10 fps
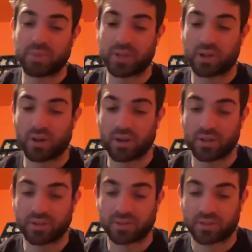
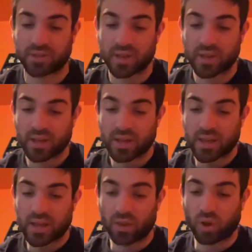because
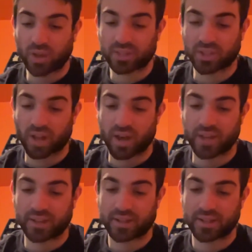it looks
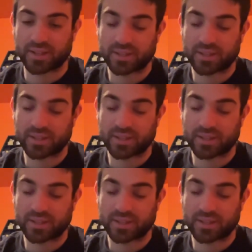like